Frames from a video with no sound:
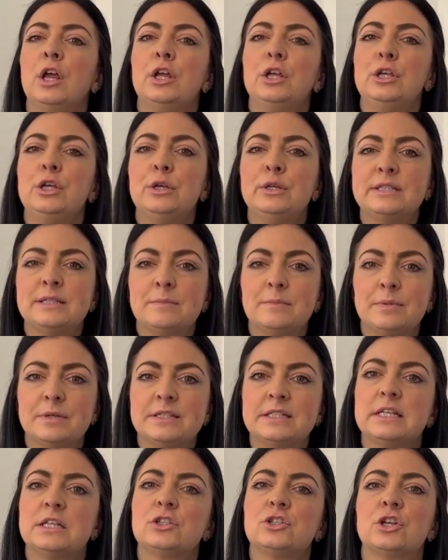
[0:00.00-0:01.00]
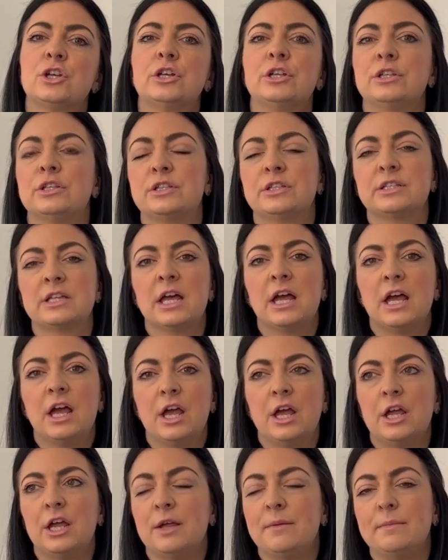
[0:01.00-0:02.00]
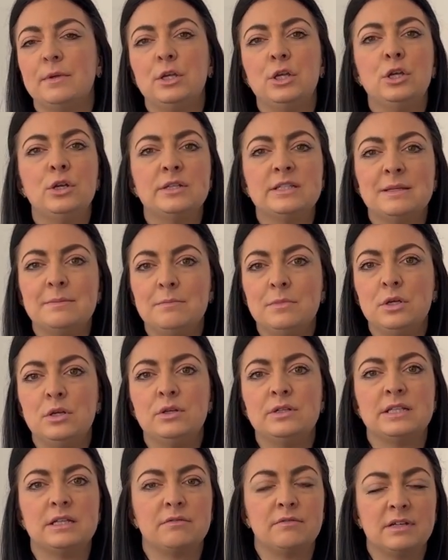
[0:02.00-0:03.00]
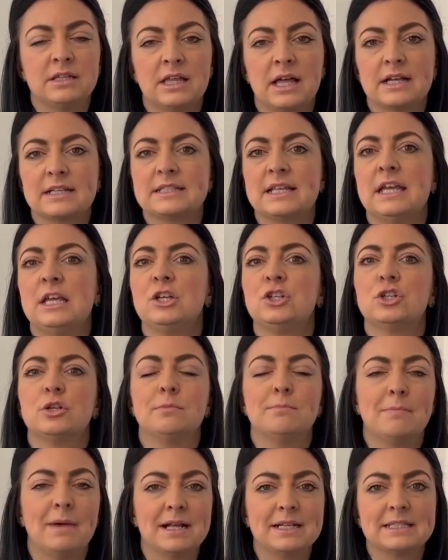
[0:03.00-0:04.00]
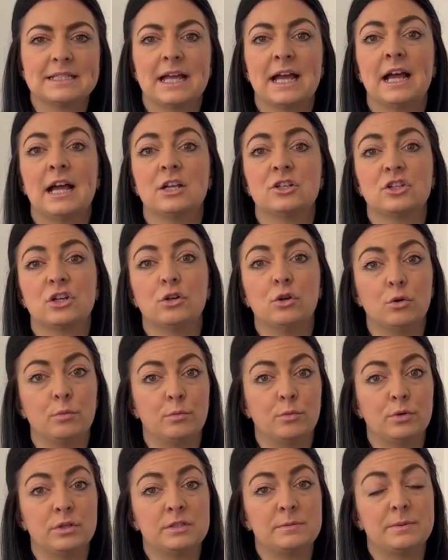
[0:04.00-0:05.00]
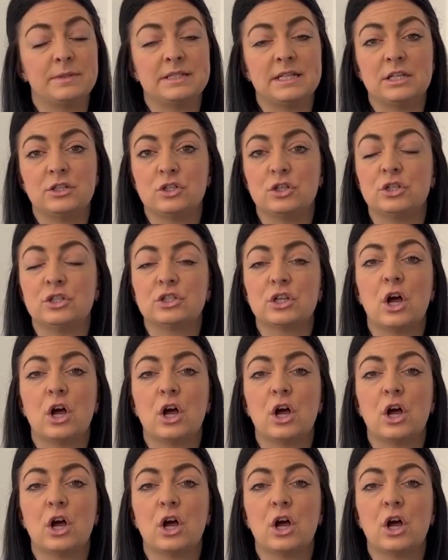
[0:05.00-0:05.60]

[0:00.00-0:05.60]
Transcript: using positions, using music, relaxation, massage, upwards positions.